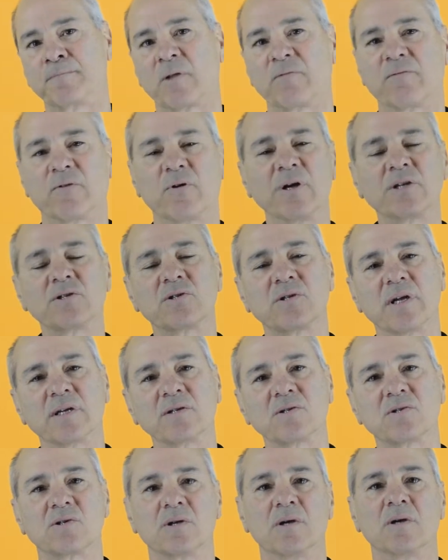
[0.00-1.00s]
For
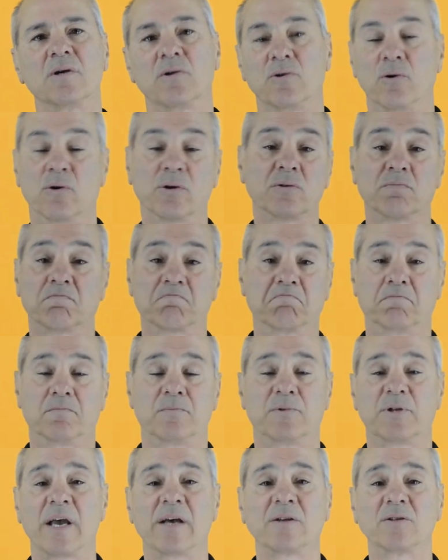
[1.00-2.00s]
instance, you're a
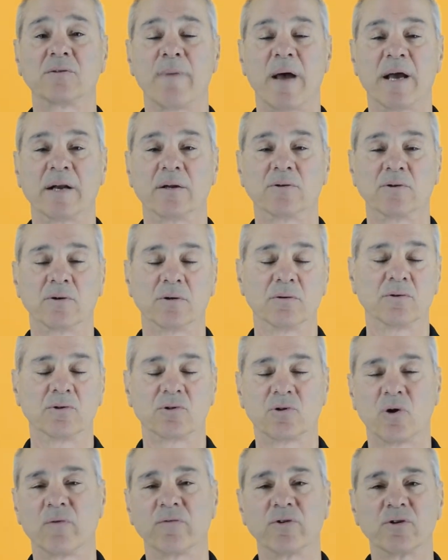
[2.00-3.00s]
sales manager, your
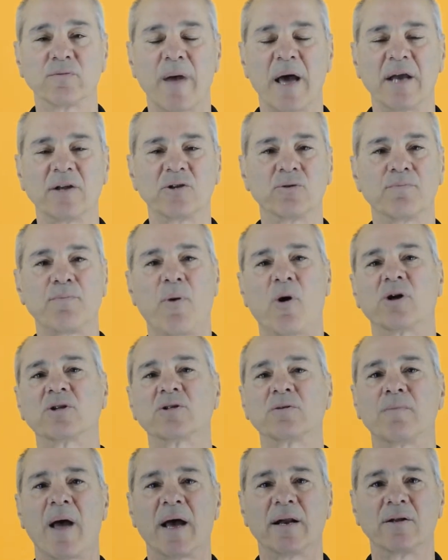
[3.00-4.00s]
service manager, parts
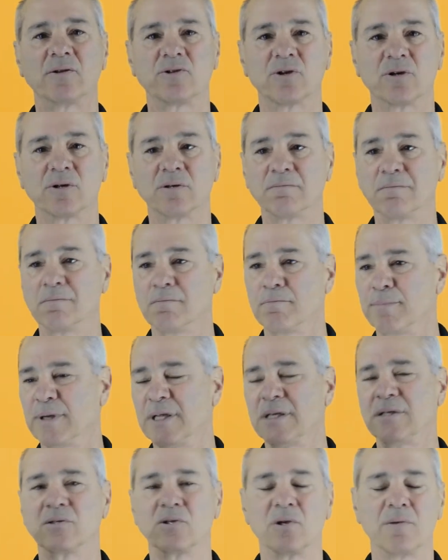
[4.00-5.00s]
manager,
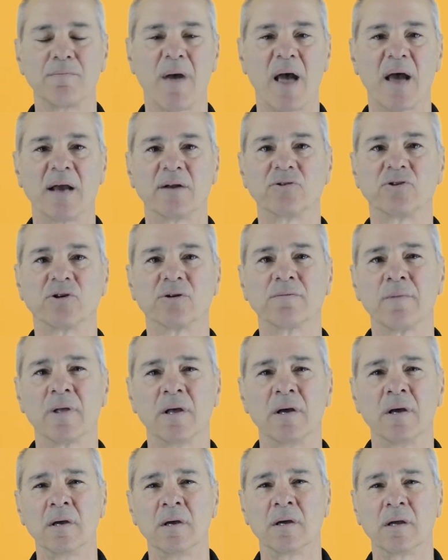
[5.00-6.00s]
BDC manager.
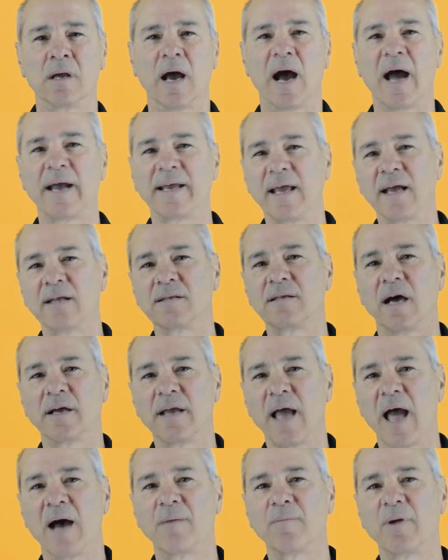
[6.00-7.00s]
Now, I can't tell you
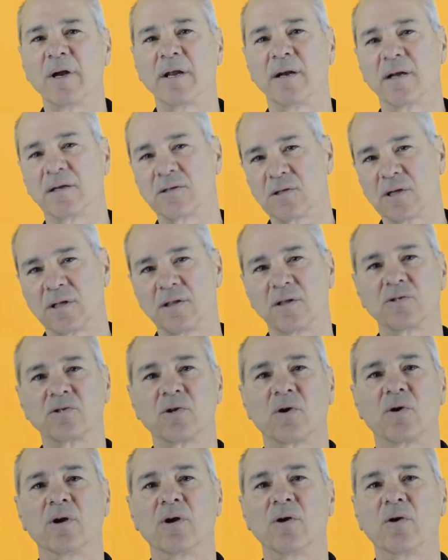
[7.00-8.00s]
how many, and I said this
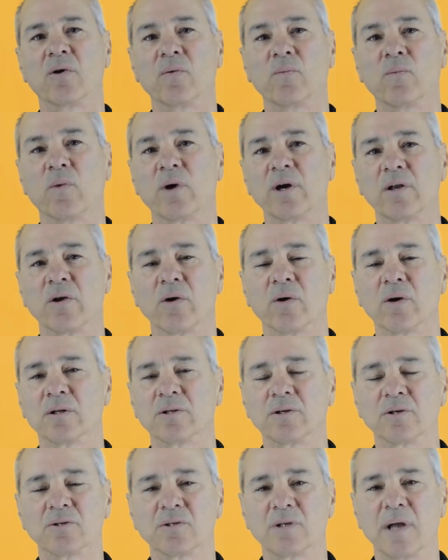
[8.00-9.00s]
in one of the
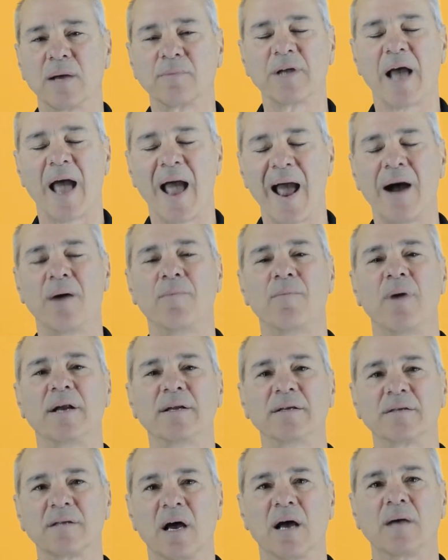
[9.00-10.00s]
earlier steps, how
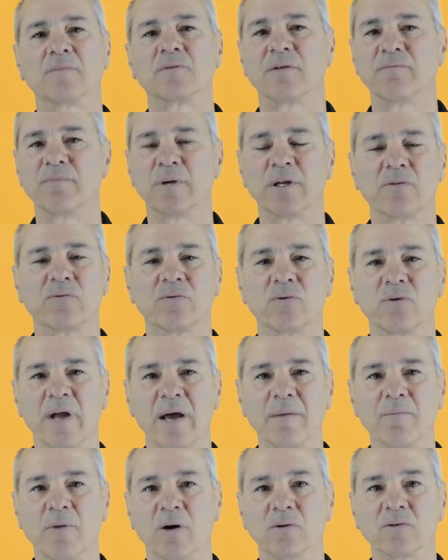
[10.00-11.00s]
many times I've been through
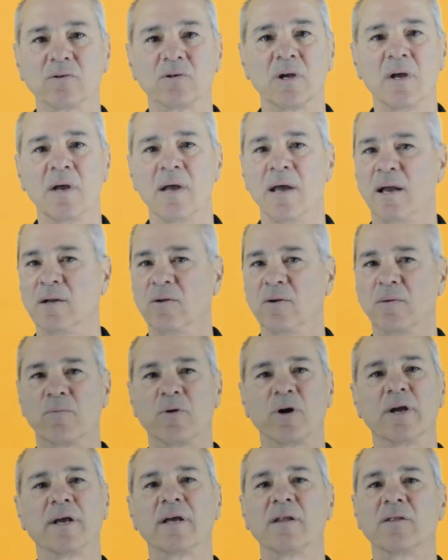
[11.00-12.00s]
demos and you
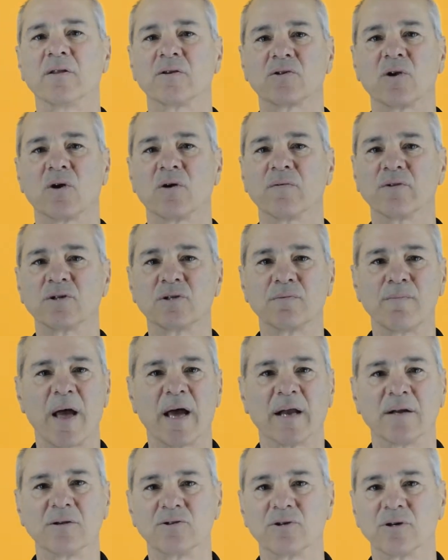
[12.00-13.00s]
bring in the service
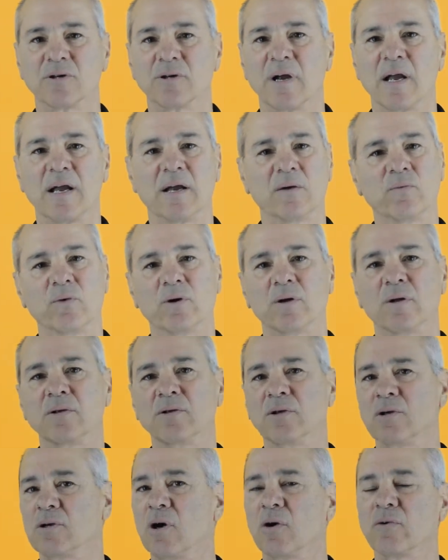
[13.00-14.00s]
manager and
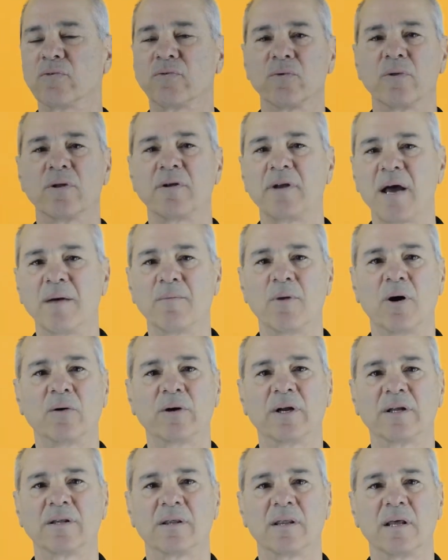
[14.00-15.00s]
you'll go through the demo
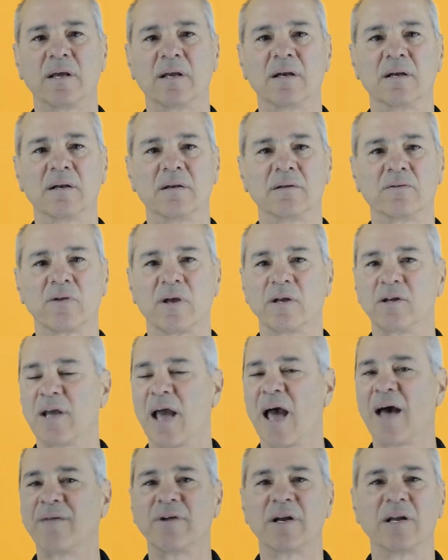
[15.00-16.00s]
and say, do you
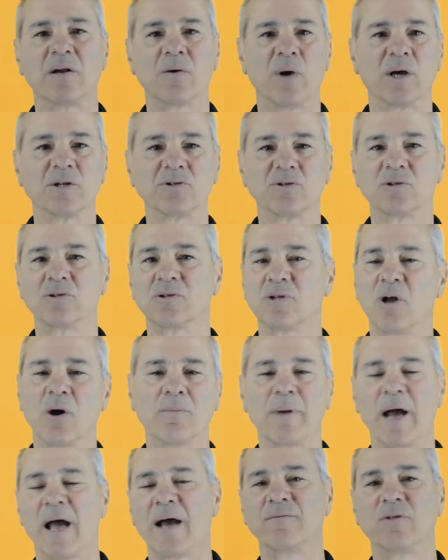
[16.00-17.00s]
have any questions? Nope,
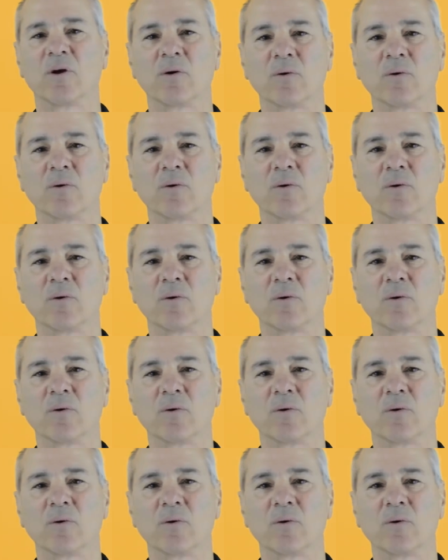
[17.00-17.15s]
I have no